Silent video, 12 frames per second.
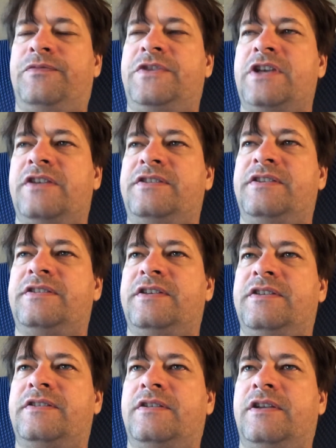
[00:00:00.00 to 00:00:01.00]
just as
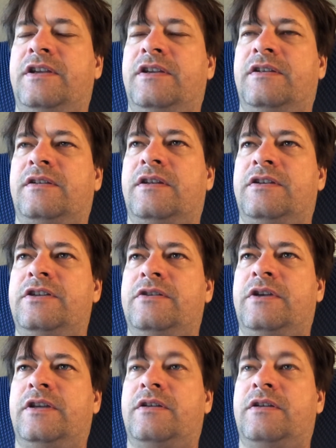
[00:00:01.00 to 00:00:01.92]
easily do it,